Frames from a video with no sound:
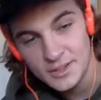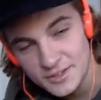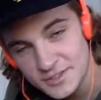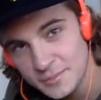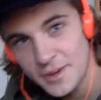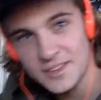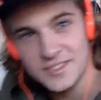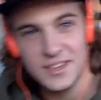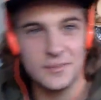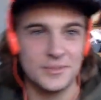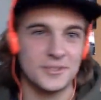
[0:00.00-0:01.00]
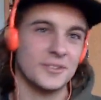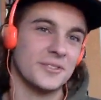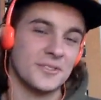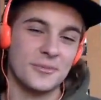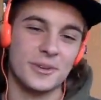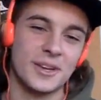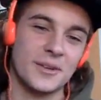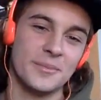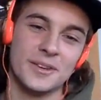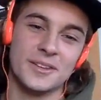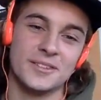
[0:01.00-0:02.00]
there's amazing episodes of Weekend
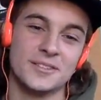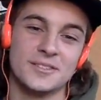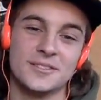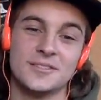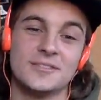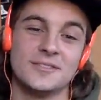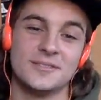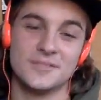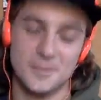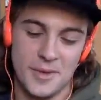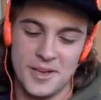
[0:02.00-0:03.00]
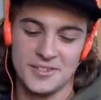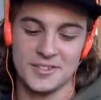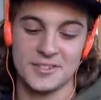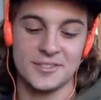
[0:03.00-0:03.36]
Buzz. Amazing.